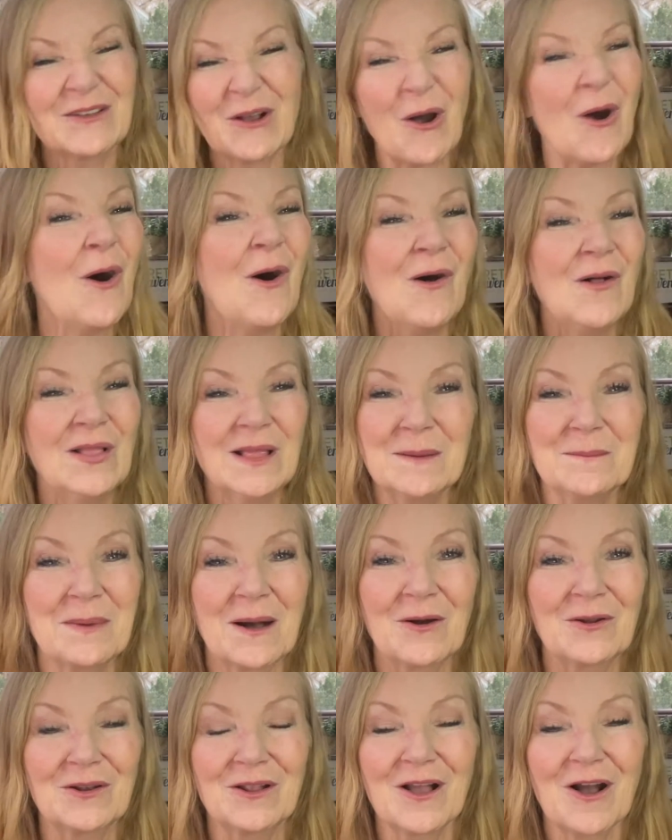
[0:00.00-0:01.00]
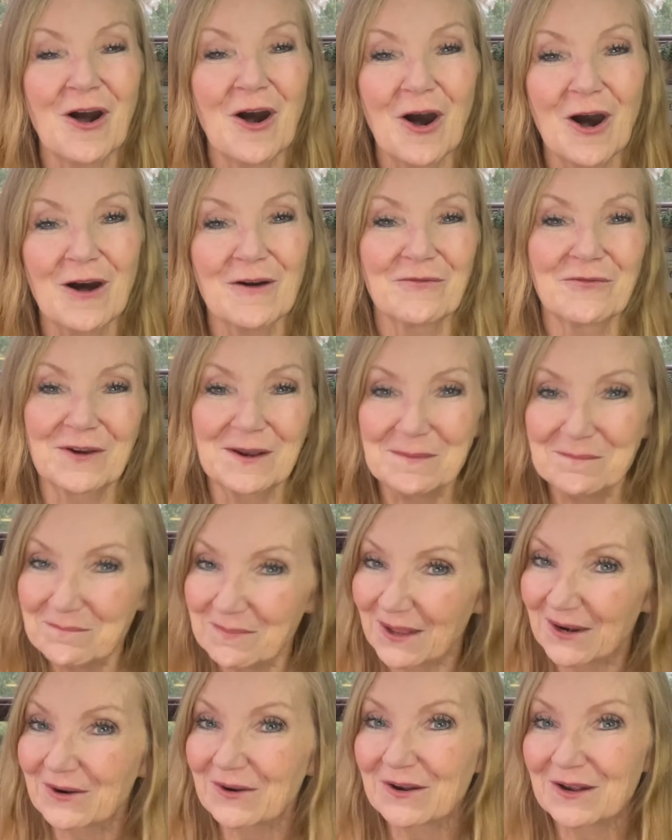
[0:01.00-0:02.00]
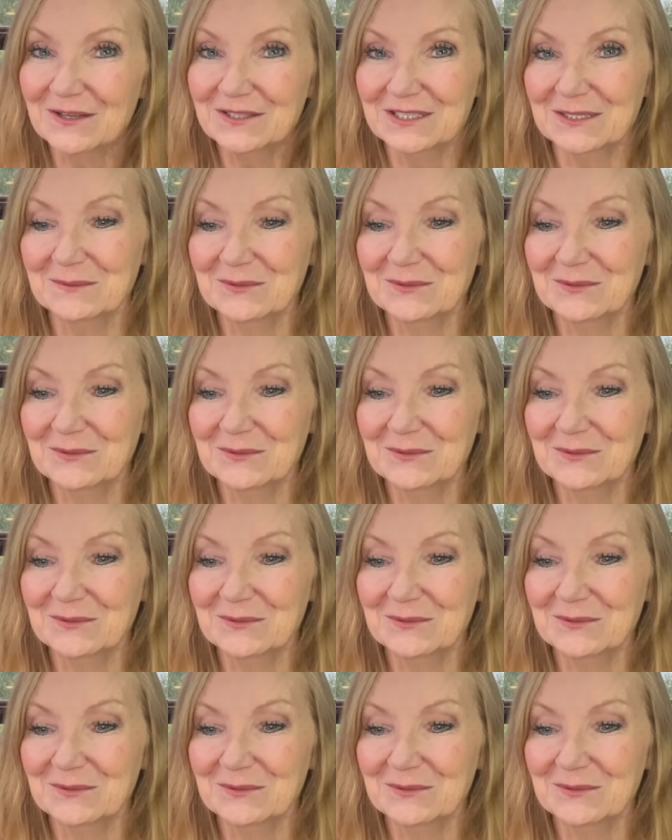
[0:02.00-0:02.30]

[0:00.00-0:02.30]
all about offering better customer